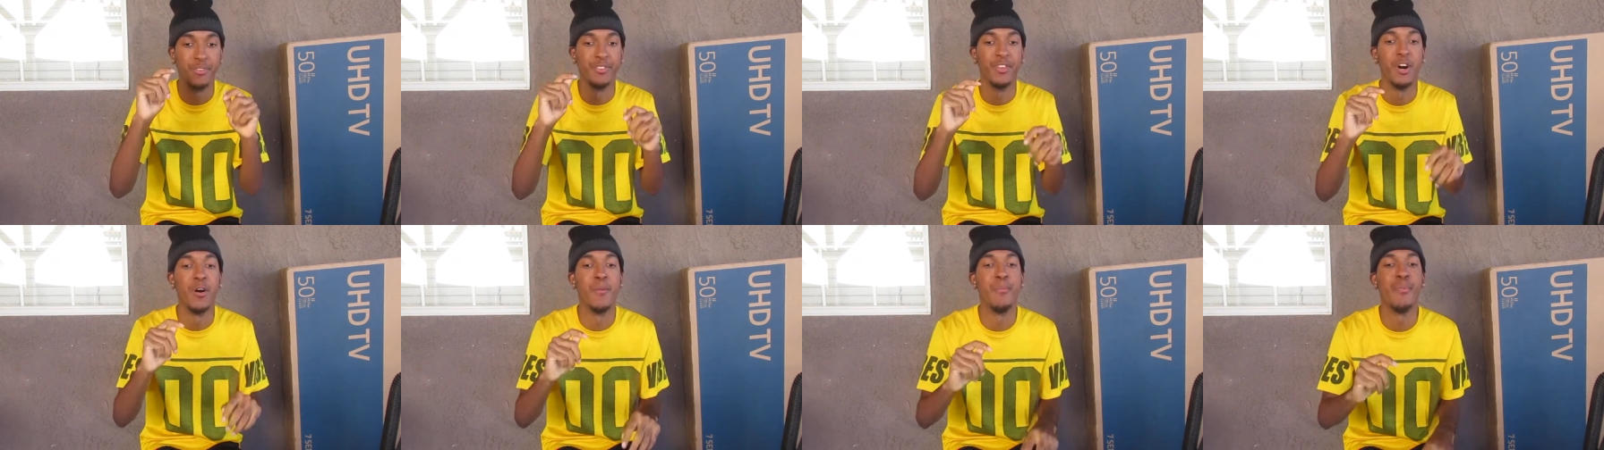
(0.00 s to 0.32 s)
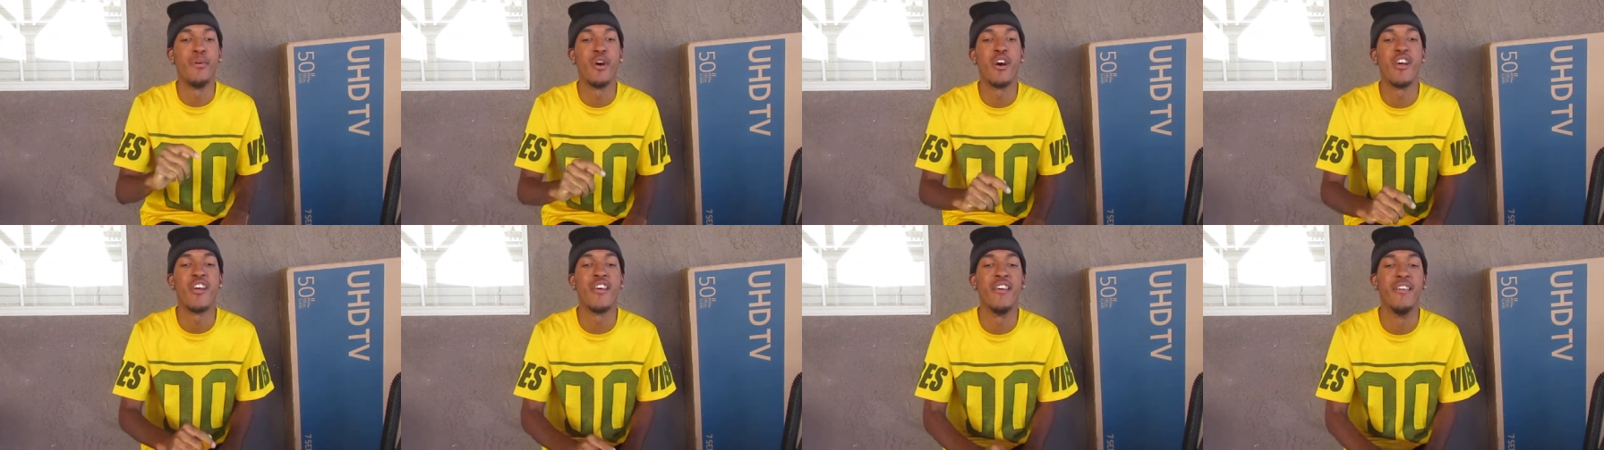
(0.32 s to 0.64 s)
no
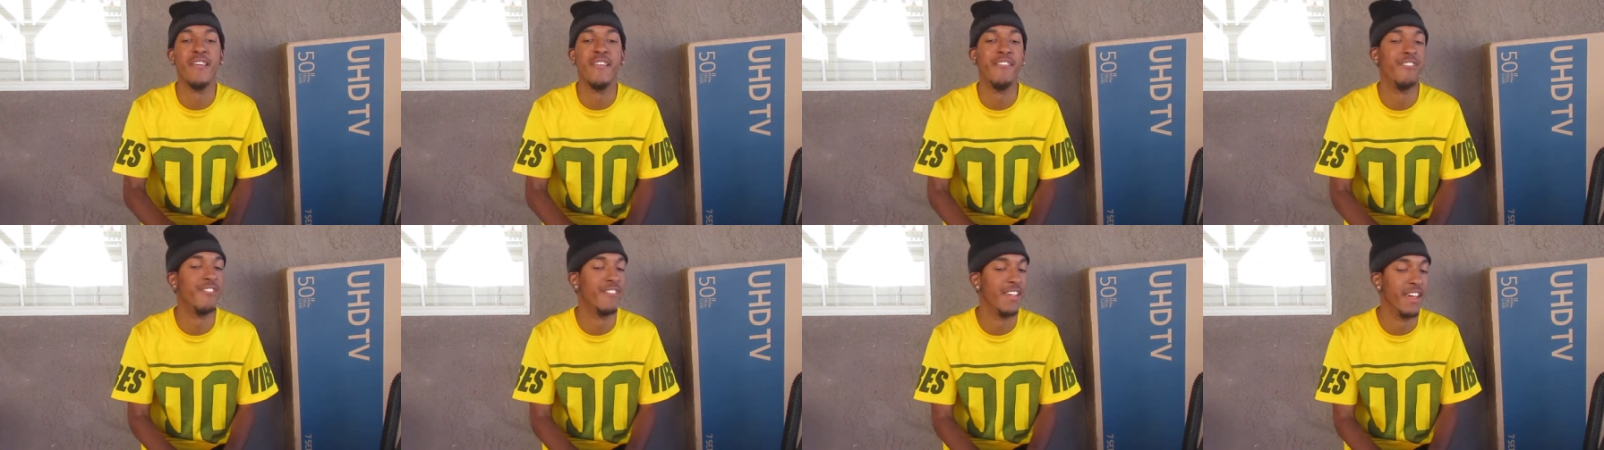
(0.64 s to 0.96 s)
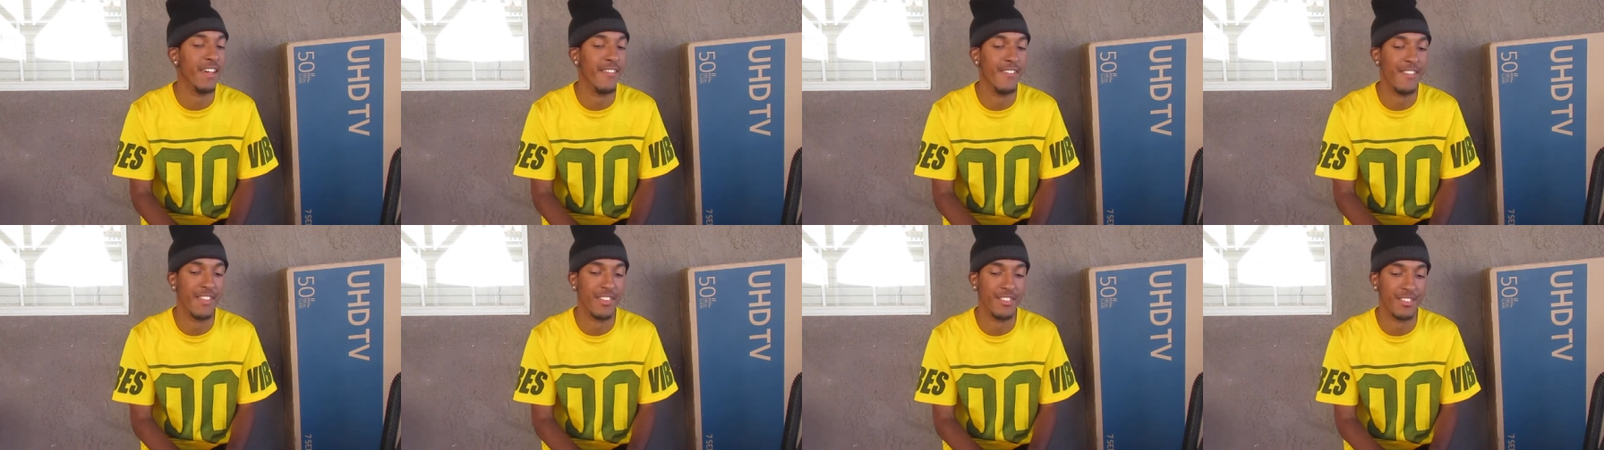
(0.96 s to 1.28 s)
part
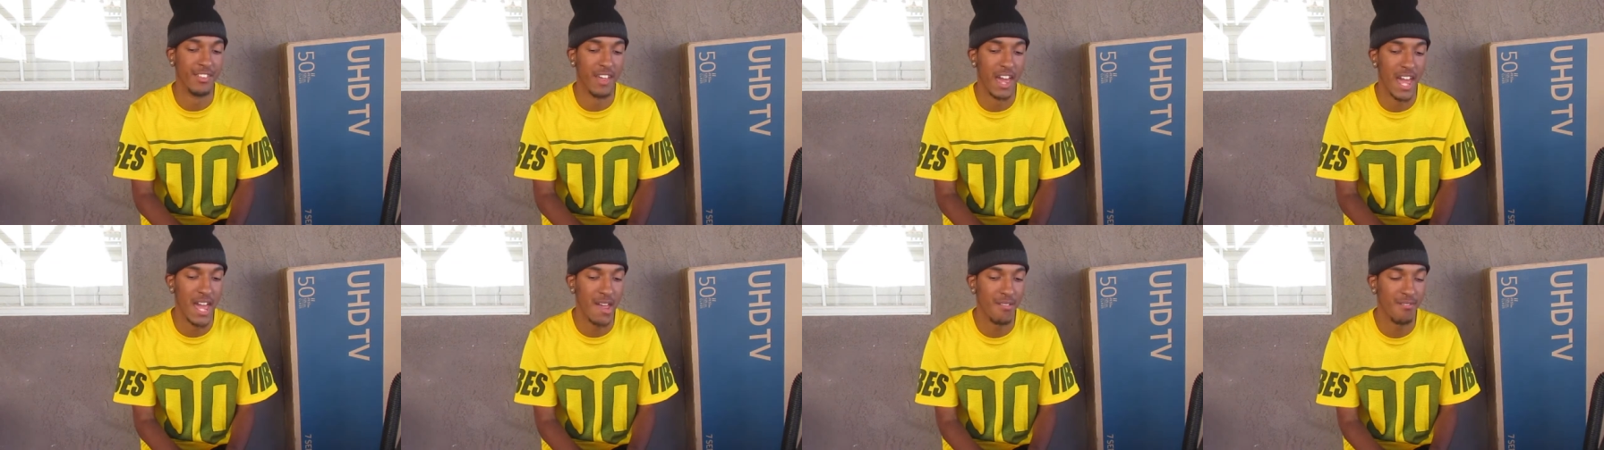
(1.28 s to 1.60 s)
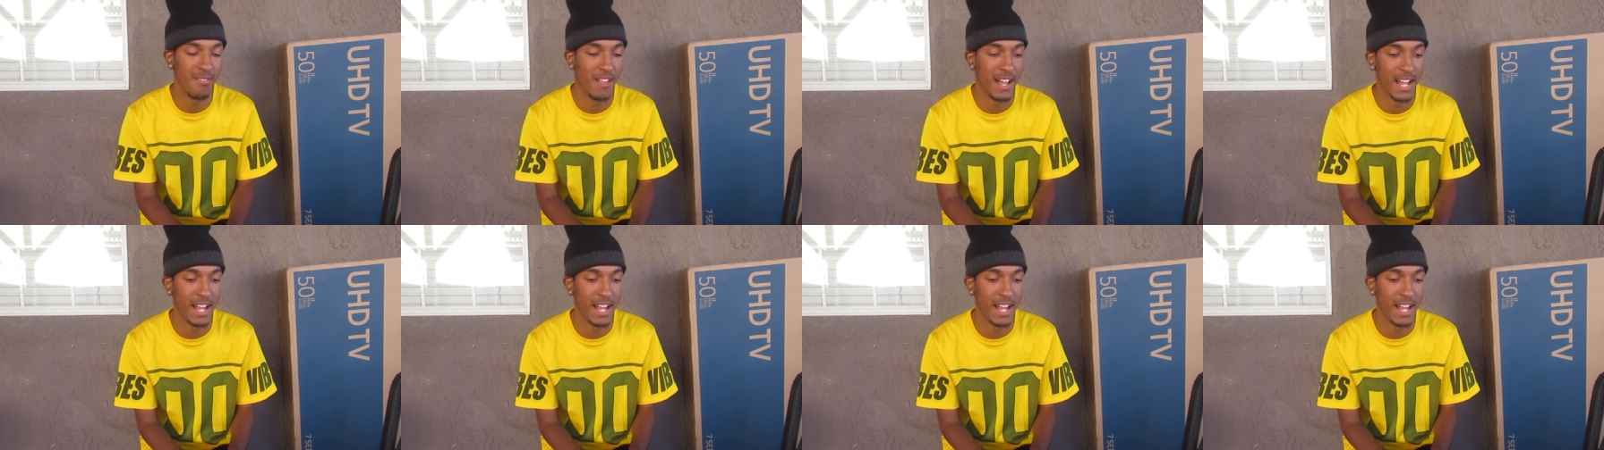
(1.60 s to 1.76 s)
in this game.